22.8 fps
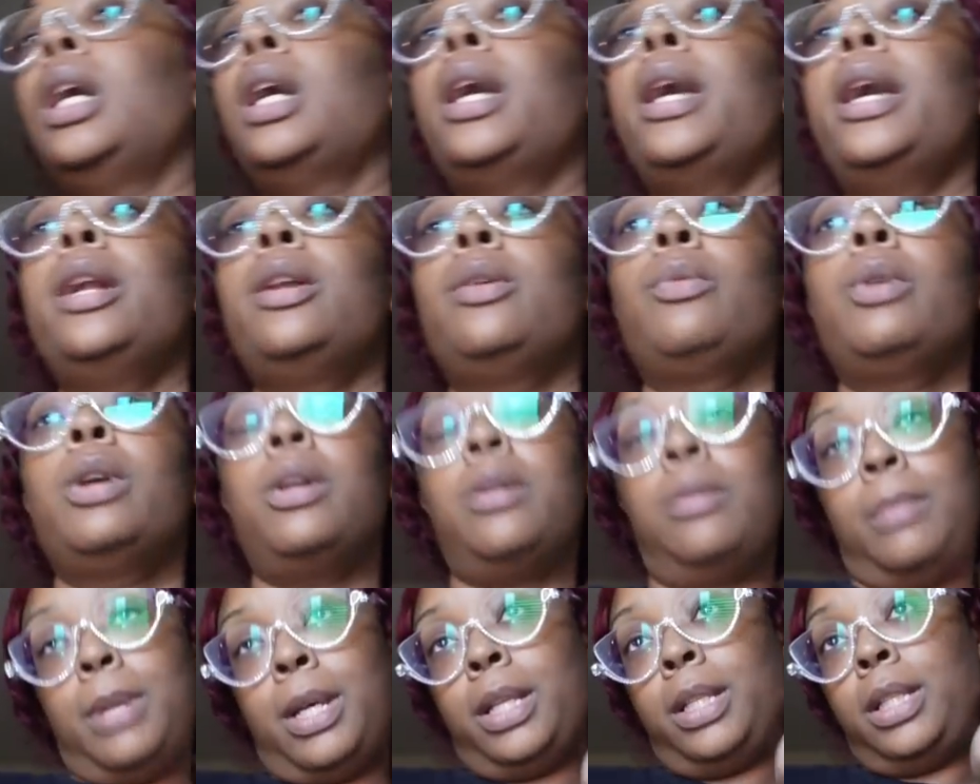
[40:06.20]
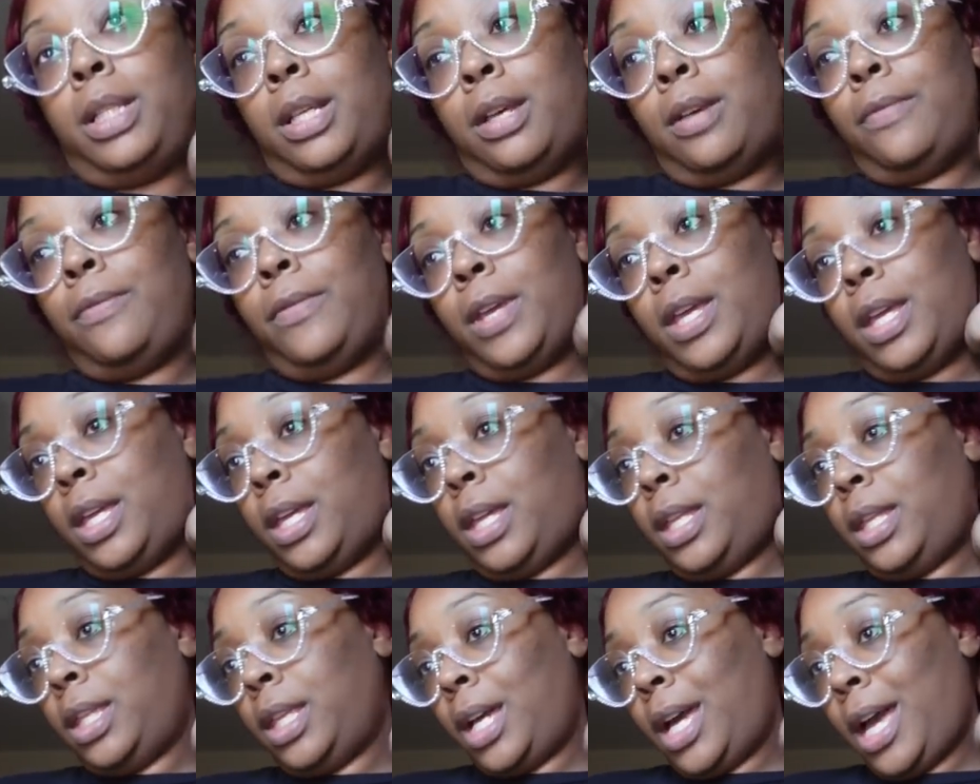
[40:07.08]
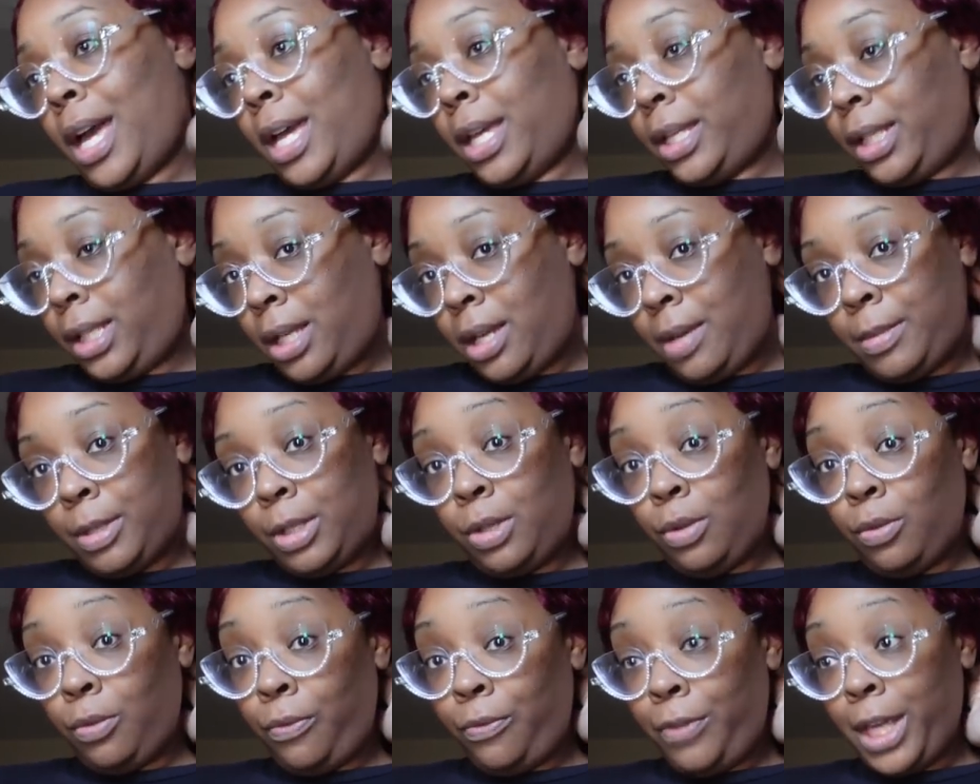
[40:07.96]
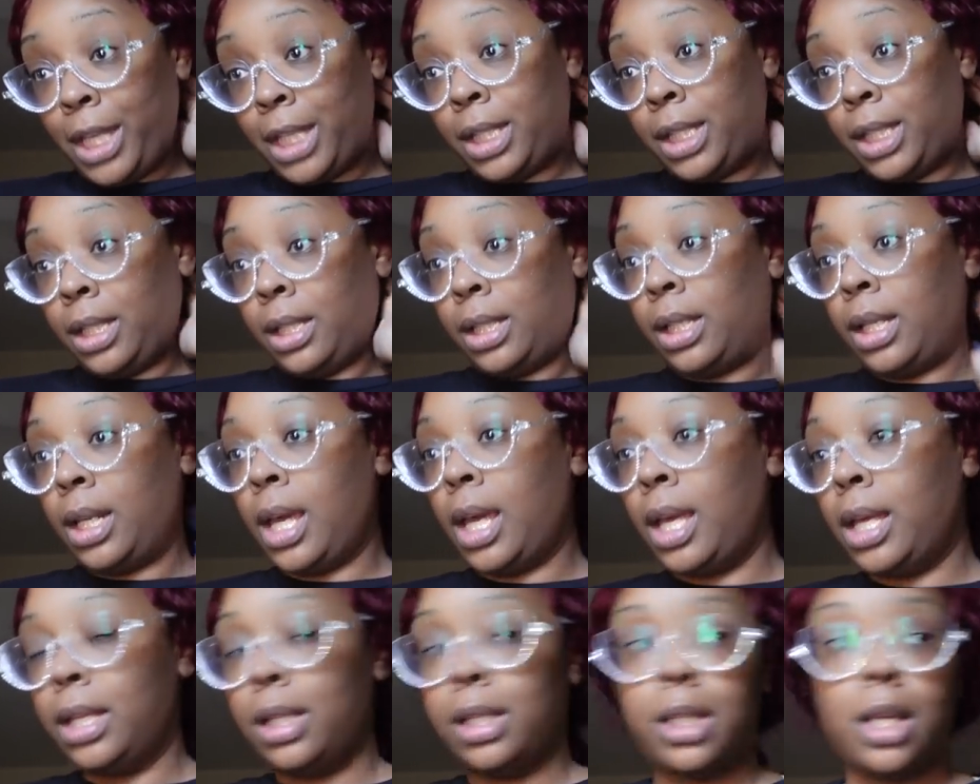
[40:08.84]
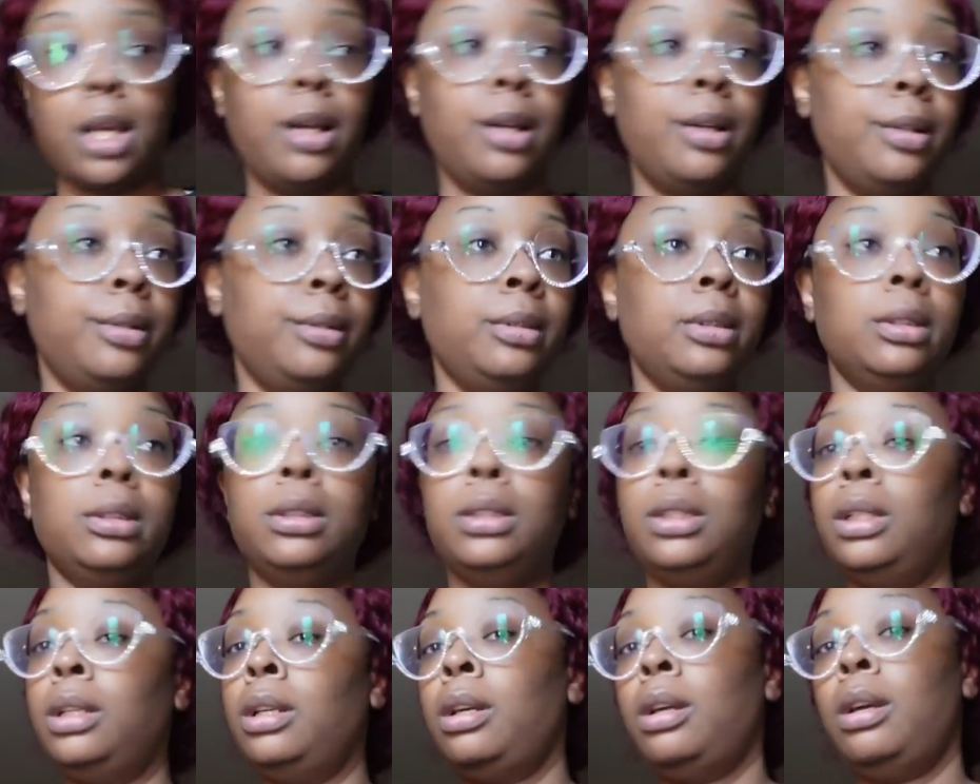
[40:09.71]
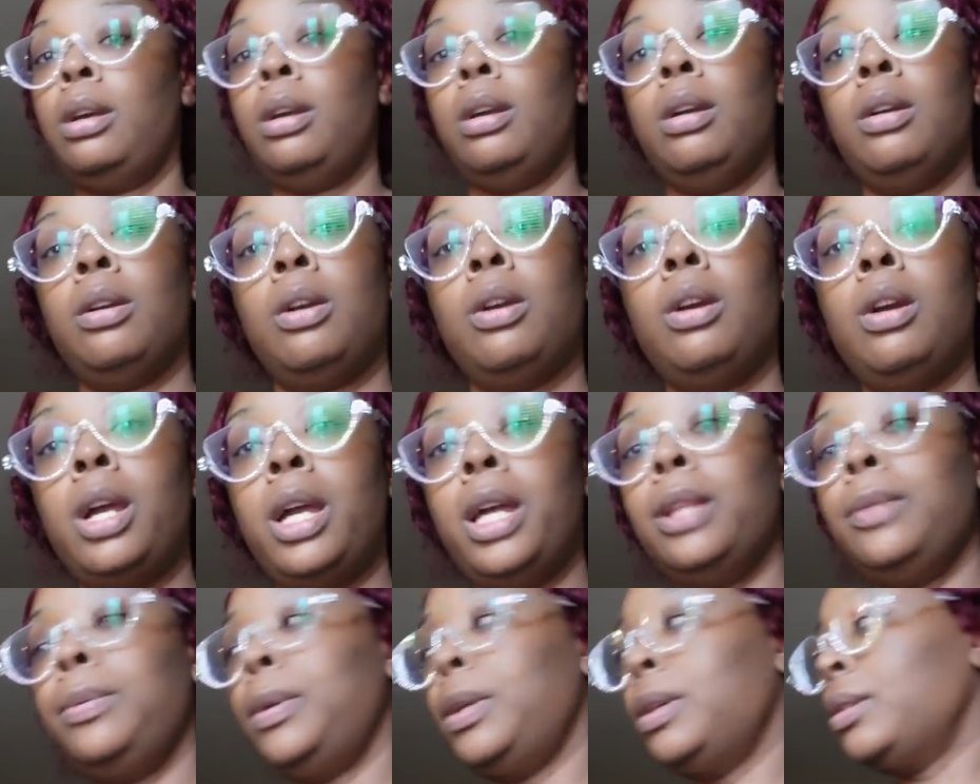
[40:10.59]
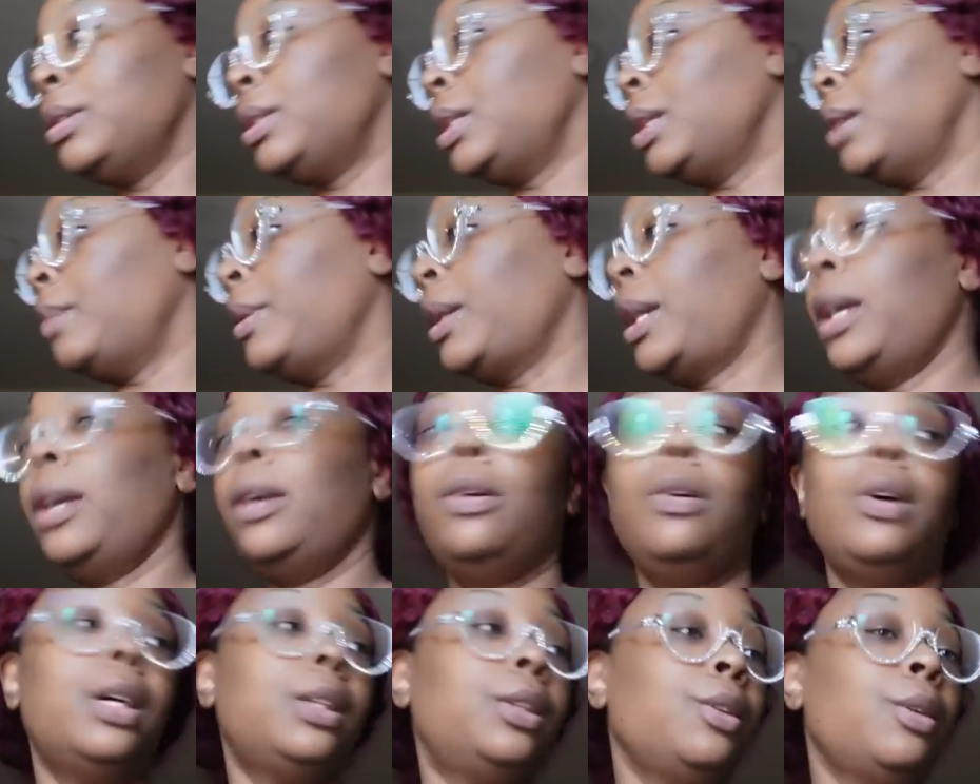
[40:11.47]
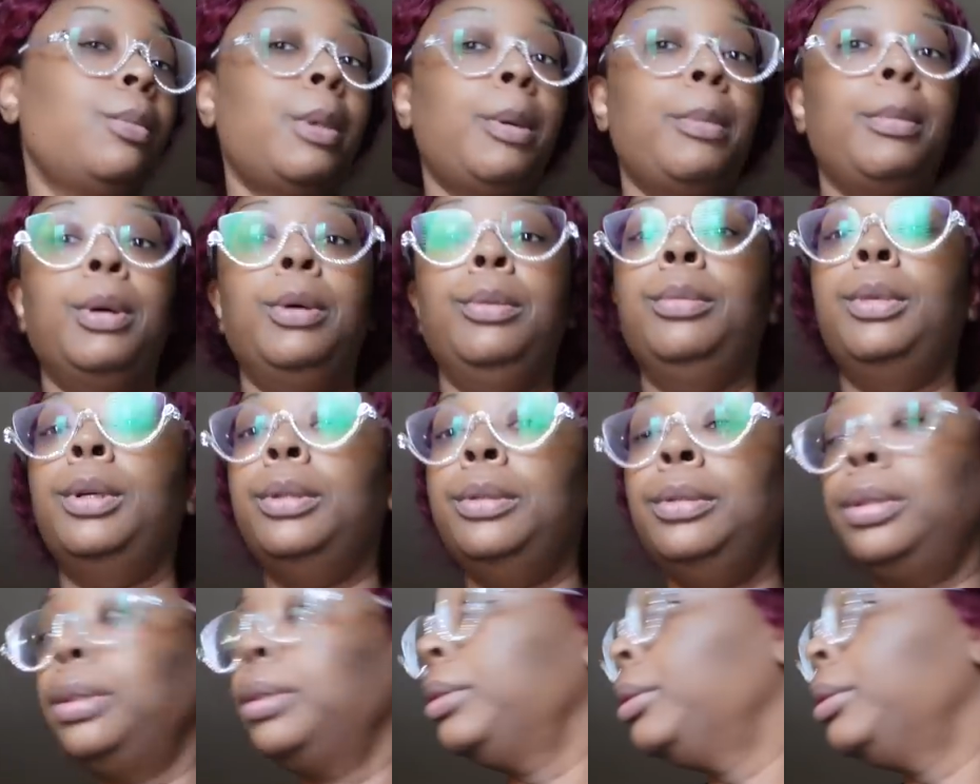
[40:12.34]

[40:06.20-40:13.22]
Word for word: had a wreck with myself and the guy is coming to fix it today. So, girl, I had to put on some. I can't go out there in my moo-moo.